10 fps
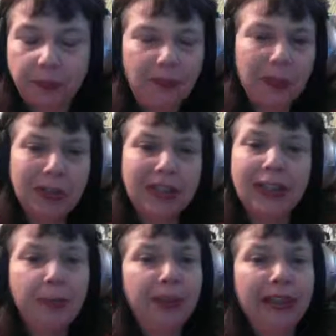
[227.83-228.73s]
which
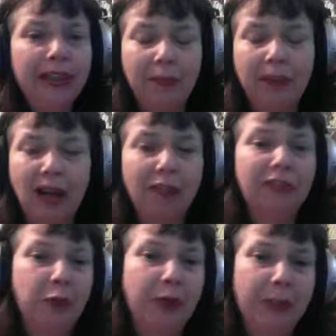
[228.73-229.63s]
typically I'm not a
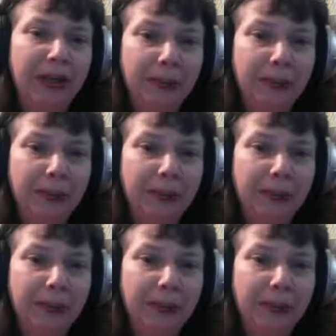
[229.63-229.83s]
fruity beer